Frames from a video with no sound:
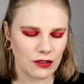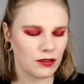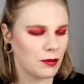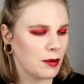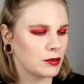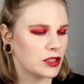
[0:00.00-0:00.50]
For
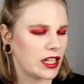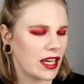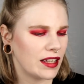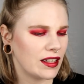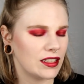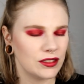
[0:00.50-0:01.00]
my
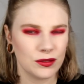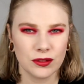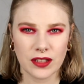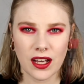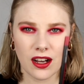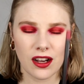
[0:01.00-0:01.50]
waterline I
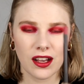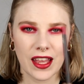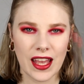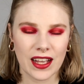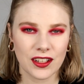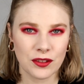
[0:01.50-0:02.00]
used
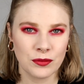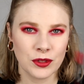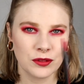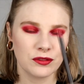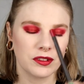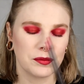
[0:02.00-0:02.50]
Anger
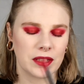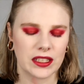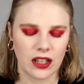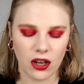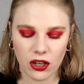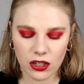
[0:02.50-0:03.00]
Mood from Linda
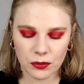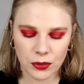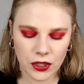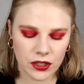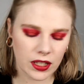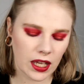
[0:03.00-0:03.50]

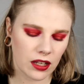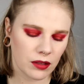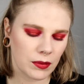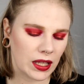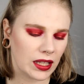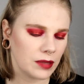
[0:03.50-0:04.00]
Hallberg and on
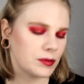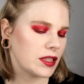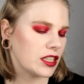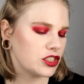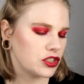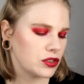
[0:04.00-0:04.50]
my lips
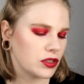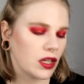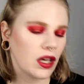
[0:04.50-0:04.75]
I took